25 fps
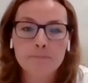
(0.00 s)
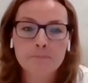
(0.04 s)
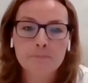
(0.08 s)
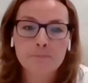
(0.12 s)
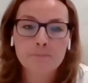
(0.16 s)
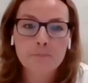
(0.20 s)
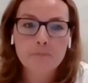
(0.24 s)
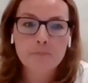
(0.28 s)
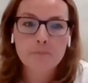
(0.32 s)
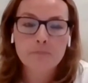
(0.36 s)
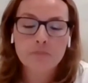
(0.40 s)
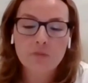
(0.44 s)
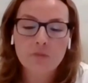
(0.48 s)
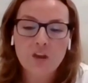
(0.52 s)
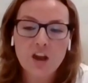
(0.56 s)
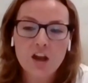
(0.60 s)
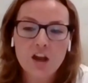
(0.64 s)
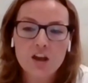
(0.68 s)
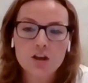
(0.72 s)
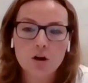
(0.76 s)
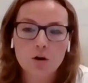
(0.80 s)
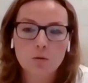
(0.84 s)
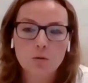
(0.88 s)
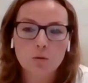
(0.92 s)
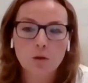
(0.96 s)

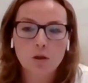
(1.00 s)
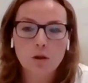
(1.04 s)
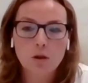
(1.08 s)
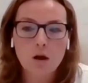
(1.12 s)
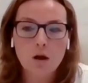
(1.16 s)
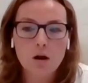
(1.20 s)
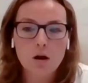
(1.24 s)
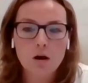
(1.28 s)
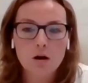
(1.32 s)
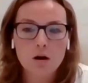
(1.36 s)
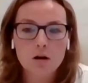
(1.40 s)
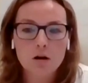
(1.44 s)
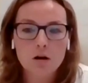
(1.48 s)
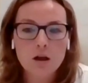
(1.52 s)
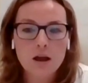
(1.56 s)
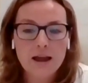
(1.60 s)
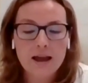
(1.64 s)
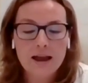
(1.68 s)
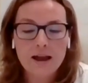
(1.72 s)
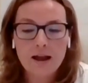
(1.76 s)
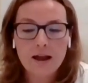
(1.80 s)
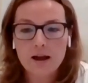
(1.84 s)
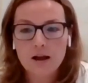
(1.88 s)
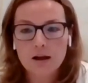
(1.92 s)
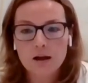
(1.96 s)
You know,
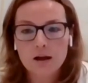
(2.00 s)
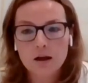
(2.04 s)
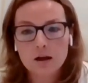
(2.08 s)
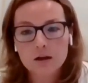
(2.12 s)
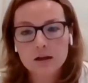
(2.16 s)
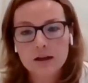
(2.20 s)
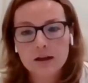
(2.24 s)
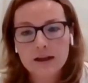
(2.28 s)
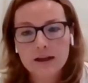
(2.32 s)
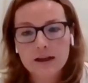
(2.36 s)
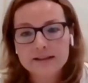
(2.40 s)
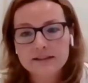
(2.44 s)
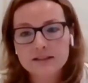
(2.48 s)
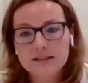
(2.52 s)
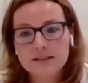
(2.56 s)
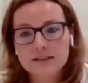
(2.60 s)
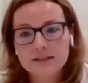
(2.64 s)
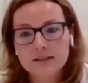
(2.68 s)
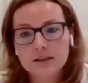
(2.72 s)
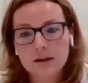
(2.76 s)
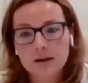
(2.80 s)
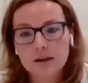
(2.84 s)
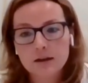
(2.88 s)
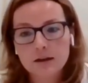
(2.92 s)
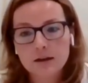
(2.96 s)
long
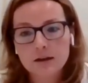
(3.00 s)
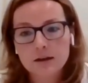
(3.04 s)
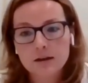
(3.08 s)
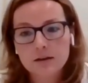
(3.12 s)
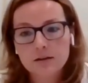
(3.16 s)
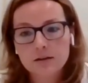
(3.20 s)
against,